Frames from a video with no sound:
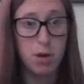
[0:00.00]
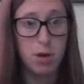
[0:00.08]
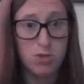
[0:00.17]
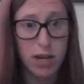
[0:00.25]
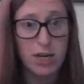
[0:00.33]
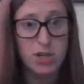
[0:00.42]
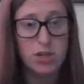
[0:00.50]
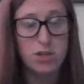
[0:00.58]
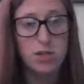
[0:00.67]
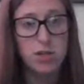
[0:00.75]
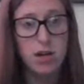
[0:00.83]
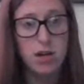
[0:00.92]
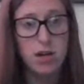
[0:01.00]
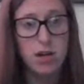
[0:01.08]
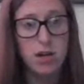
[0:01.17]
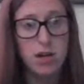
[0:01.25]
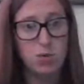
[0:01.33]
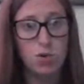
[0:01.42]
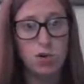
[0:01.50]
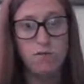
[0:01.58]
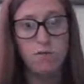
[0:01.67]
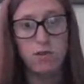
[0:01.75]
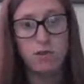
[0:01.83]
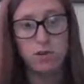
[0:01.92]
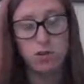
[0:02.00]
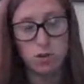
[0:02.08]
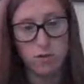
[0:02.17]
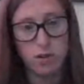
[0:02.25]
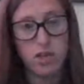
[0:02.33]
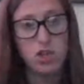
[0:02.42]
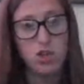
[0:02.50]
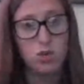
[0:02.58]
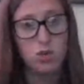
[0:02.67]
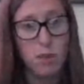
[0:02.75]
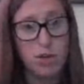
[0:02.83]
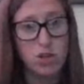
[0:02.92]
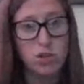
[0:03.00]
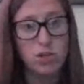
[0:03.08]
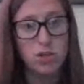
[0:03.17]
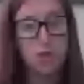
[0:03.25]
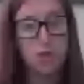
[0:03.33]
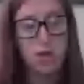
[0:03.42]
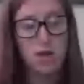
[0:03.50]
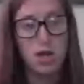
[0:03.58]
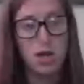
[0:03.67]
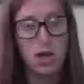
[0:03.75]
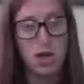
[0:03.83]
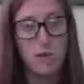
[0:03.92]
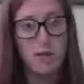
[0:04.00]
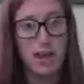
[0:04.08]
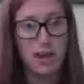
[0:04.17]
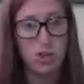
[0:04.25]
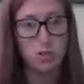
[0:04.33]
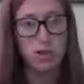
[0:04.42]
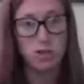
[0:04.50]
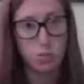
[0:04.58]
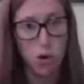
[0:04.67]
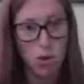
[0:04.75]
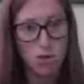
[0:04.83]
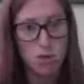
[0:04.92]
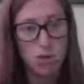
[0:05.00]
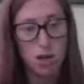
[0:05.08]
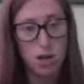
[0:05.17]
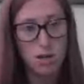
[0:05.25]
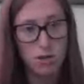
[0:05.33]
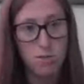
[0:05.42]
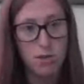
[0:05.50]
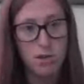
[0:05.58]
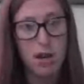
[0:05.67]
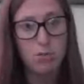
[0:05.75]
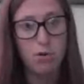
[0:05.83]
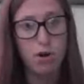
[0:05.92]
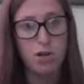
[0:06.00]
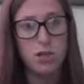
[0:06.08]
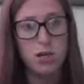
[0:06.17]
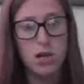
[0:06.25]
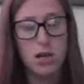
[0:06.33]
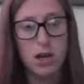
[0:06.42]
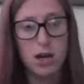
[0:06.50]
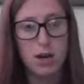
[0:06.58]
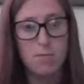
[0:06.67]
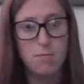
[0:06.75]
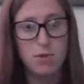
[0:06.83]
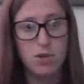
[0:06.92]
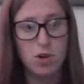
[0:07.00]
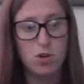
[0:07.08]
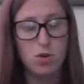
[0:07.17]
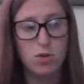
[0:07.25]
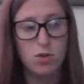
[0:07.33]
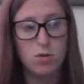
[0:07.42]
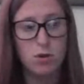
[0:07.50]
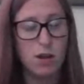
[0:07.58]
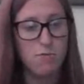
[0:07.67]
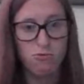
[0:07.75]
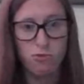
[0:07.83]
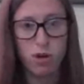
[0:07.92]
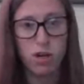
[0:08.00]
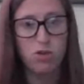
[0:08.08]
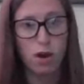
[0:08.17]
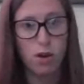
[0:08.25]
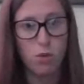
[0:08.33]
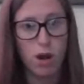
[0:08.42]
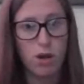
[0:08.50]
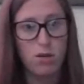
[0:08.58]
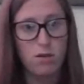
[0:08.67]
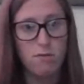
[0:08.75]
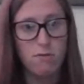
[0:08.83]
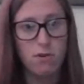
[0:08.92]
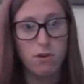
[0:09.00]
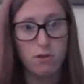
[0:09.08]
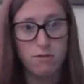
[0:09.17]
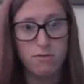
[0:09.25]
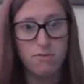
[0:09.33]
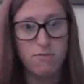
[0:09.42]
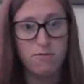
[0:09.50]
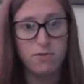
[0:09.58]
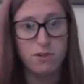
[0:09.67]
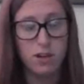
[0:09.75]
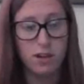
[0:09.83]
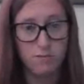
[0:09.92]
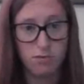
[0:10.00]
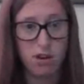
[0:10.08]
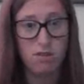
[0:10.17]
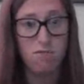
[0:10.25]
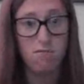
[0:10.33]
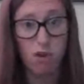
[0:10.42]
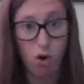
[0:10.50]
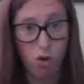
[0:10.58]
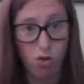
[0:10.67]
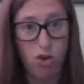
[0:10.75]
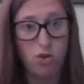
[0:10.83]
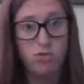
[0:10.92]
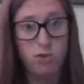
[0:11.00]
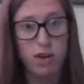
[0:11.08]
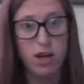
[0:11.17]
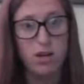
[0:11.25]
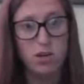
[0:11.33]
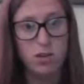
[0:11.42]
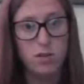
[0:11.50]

regulations as one of the sort of additional measures. It's eligible as a smart thermostat product. So yeah, really great way of delivering on those regulations for